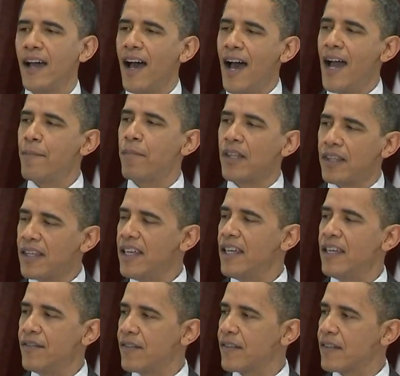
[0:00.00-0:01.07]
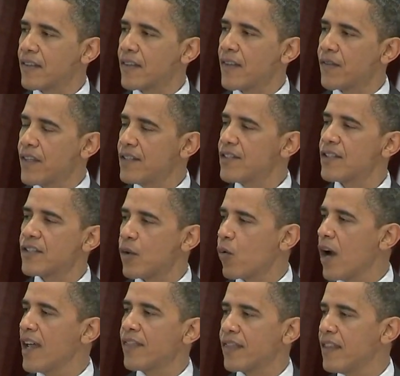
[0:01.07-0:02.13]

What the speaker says: I believe that this is the right